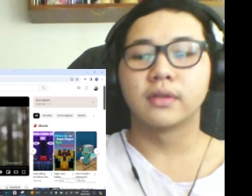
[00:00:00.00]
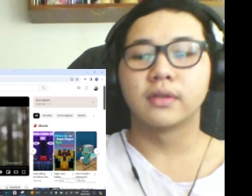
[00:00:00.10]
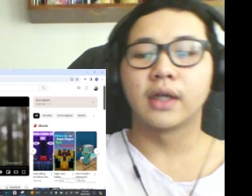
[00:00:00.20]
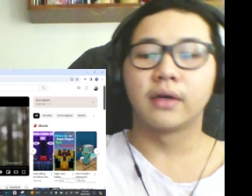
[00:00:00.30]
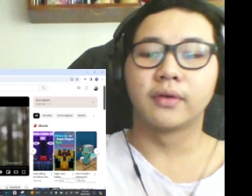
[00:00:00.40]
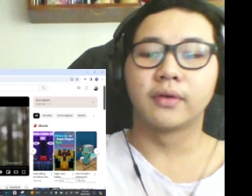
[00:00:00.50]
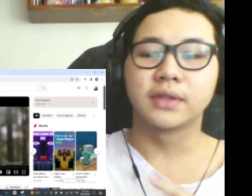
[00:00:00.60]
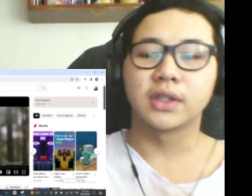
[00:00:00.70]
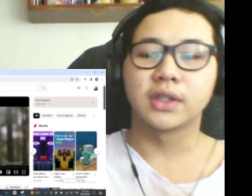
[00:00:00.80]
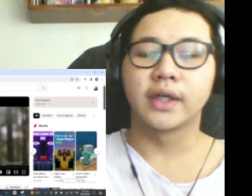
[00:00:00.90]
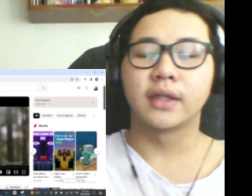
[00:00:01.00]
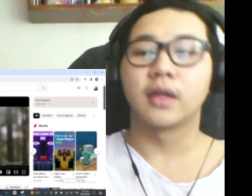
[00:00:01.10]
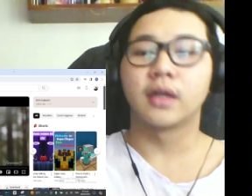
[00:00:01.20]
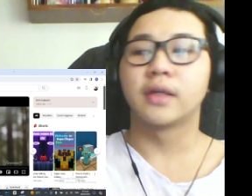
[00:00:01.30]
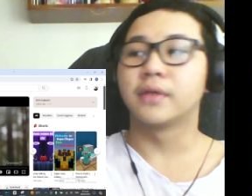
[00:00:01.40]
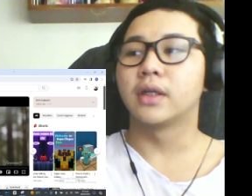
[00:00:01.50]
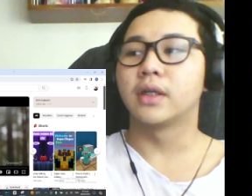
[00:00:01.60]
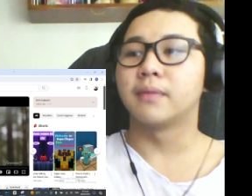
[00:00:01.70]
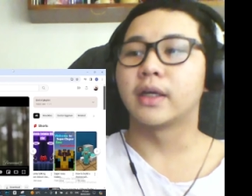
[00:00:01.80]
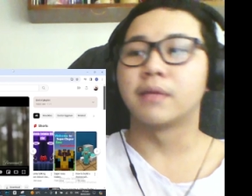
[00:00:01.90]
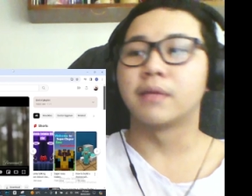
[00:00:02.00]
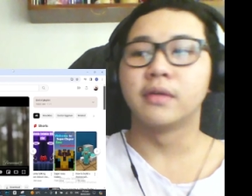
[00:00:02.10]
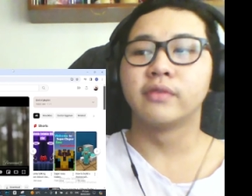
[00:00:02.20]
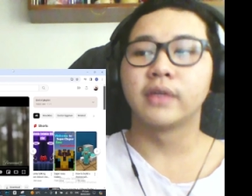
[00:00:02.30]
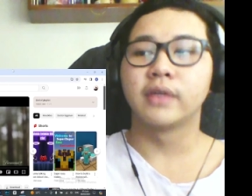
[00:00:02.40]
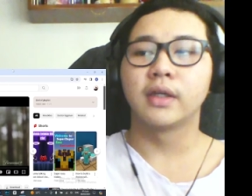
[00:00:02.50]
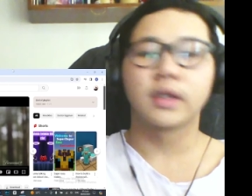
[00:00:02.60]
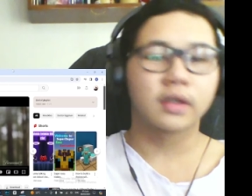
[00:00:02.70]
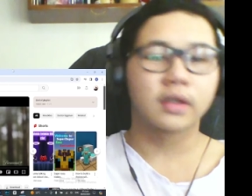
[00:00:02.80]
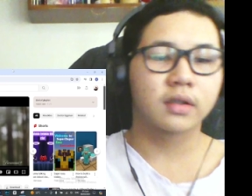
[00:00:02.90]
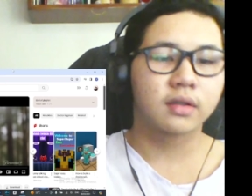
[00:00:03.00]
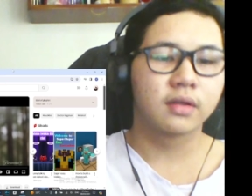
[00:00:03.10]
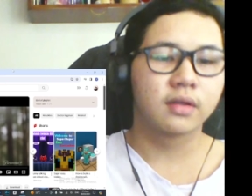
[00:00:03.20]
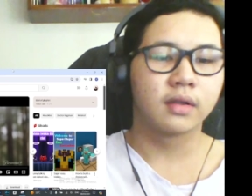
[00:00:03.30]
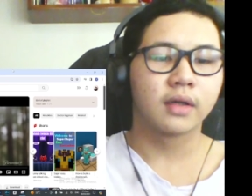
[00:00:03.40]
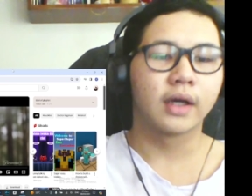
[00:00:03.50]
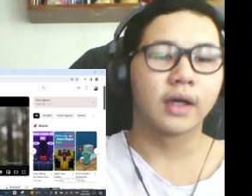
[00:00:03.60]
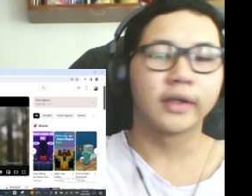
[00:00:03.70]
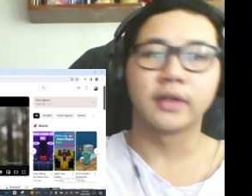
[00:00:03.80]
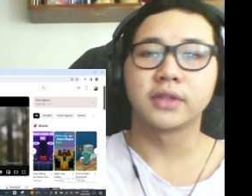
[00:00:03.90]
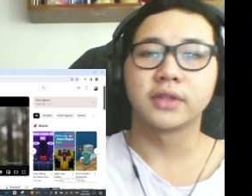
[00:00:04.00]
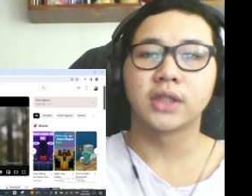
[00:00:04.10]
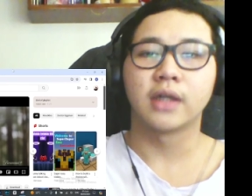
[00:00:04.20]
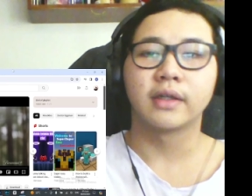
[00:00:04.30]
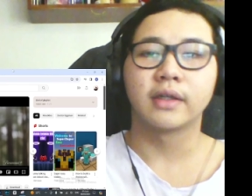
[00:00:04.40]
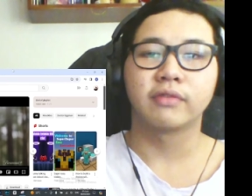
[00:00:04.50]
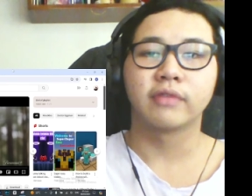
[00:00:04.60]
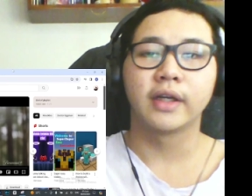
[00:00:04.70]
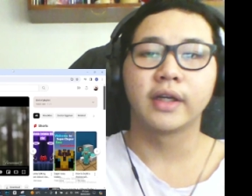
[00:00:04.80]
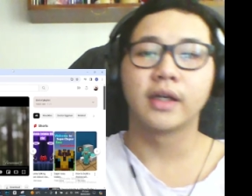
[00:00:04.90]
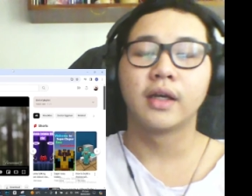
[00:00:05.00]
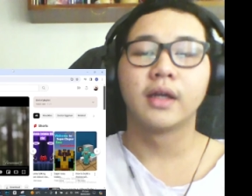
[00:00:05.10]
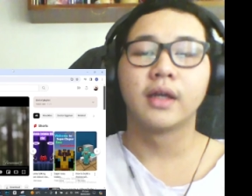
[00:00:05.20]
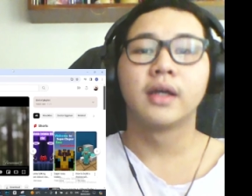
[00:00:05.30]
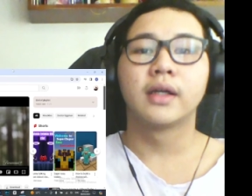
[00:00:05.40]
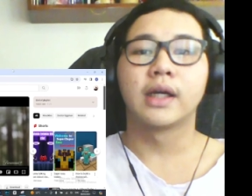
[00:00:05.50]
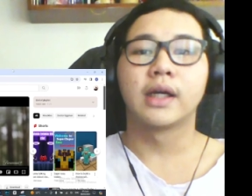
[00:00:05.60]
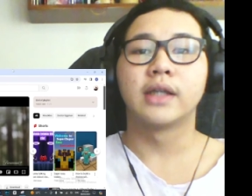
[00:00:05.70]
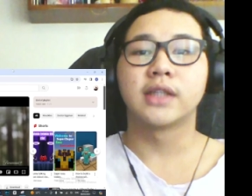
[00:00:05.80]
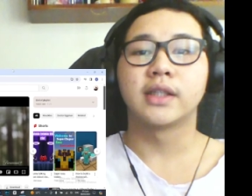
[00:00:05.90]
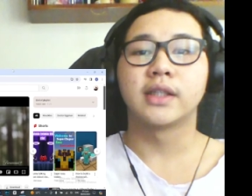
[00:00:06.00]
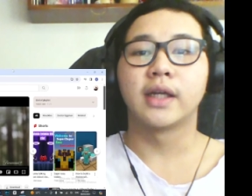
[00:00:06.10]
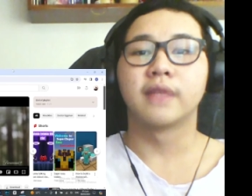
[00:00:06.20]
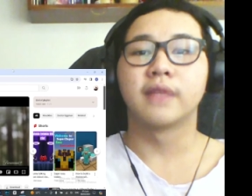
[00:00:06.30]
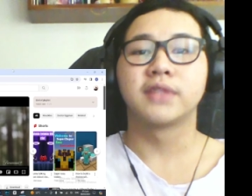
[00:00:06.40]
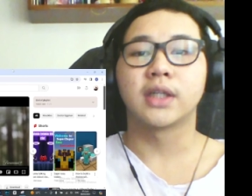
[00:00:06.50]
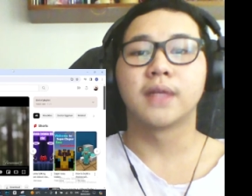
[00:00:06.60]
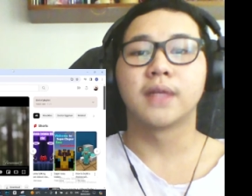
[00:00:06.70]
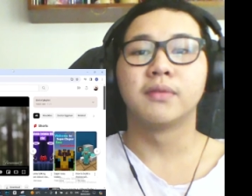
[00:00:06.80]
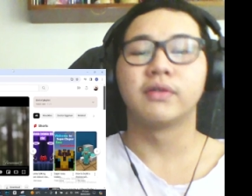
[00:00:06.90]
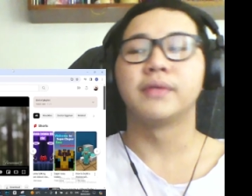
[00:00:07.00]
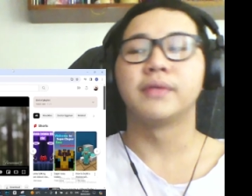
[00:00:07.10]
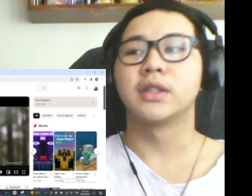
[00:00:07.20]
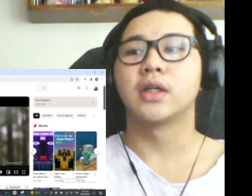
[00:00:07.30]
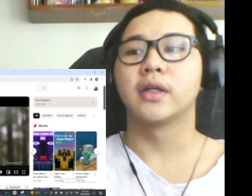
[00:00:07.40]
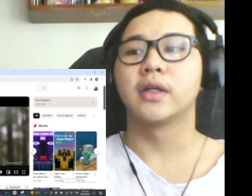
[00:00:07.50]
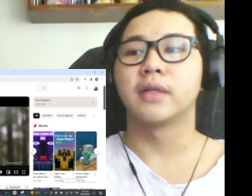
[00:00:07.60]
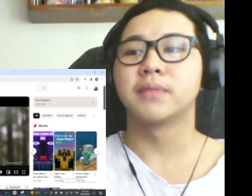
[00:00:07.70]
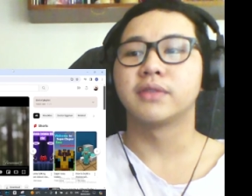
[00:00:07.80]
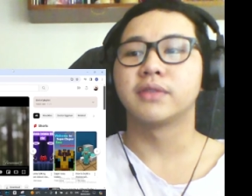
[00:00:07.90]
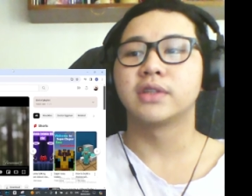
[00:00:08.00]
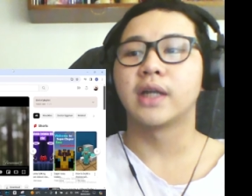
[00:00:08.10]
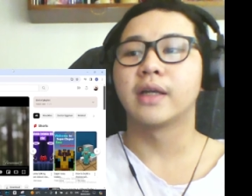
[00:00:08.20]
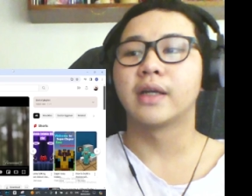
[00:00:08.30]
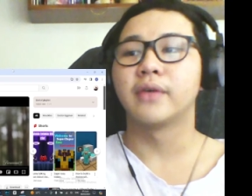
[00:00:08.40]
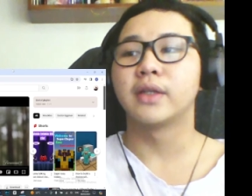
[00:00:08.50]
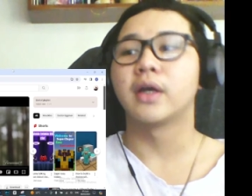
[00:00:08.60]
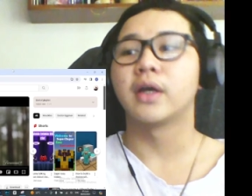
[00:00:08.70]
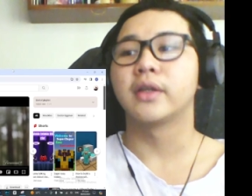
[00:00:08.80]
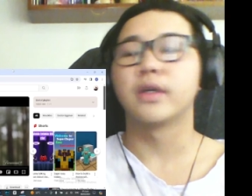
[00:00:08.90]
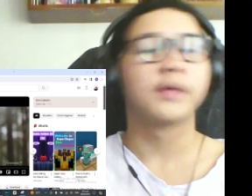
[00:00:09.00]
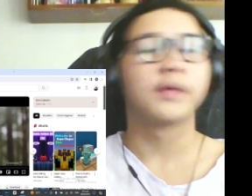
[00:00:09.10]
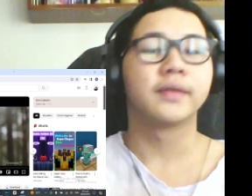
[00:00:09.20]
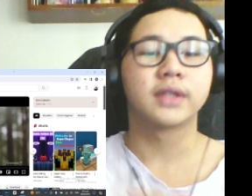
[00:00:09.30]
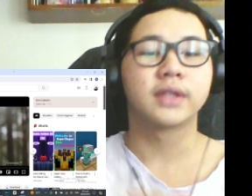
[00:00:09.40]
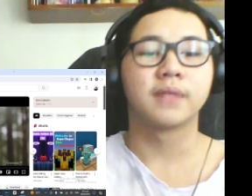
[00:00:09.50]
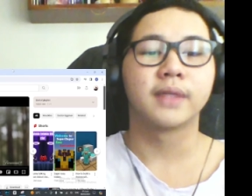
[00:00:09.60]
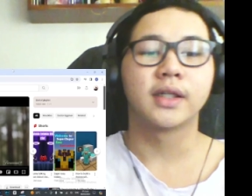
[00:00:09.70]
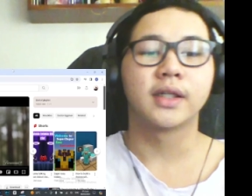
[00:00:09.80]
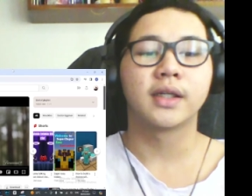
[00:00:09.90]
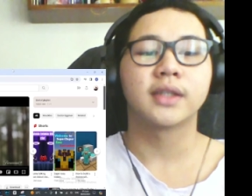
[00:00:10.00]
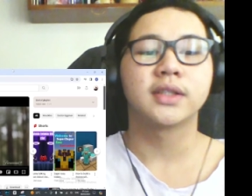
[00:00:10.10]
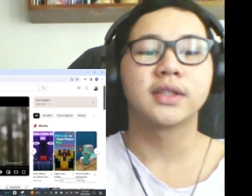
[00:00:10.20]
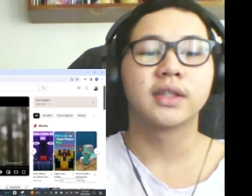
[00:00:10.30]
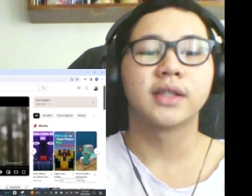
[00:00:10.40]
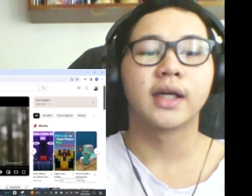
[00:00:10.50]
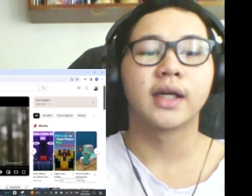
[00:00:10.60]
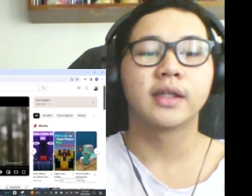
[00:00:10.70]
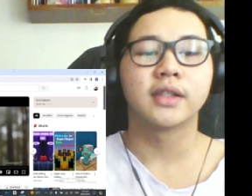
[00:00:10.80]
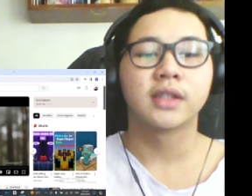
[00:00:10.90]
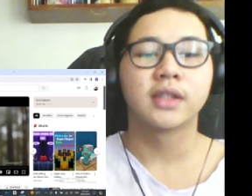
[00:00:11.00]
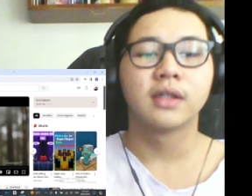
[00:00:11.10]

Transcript: Now, originally I thought they were going to make a movie, uh, you know, Sonic Free. Because at the end of second movie, we saw a glimpse of Shadow and thought, you know, he was going to be the next antagonist.